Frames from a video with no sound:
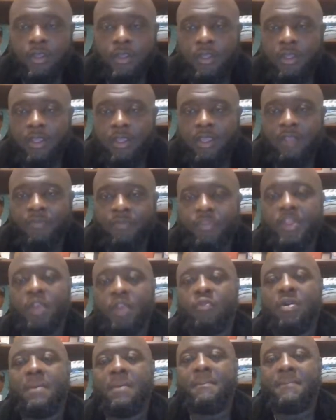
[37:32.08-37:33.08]
they're
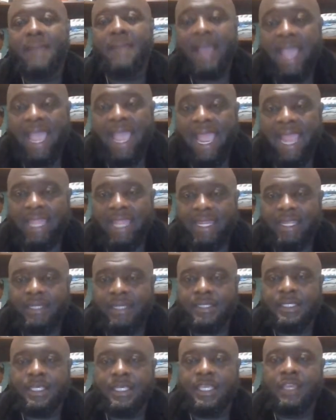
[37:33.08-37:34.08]
reminded to
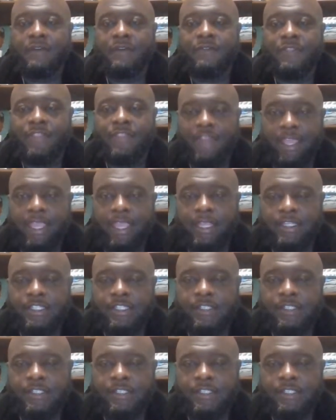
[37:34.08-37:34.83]
give thanks